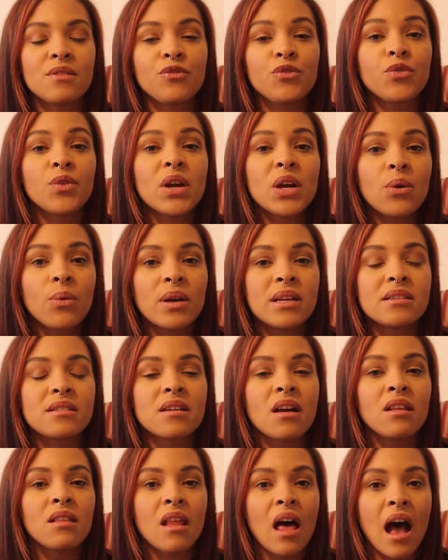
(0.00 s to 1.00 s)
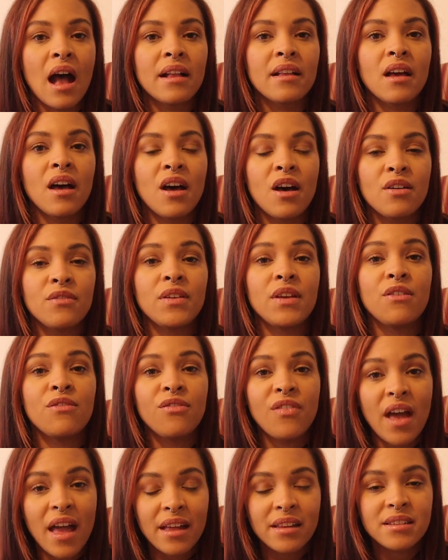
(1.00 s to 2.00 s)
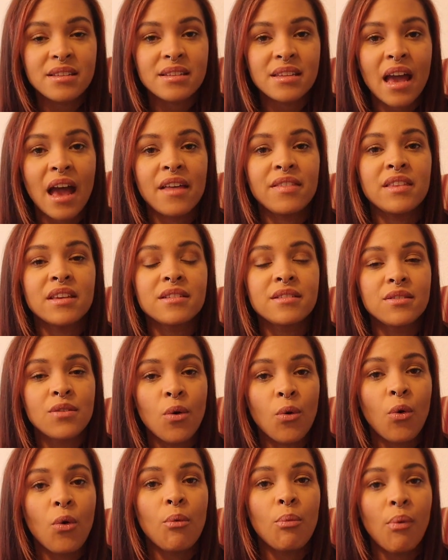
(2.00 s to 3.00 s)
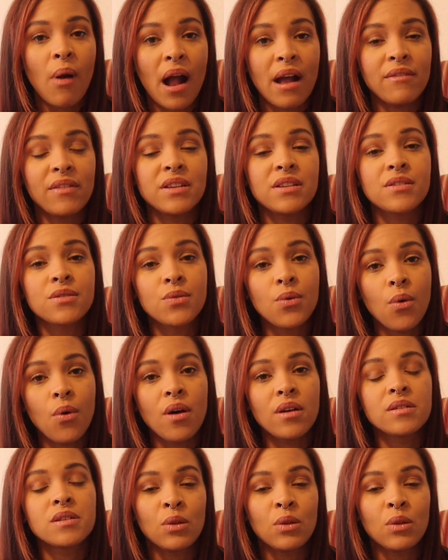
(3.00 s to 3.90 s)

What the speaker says: frequents a lot of events at this local private school.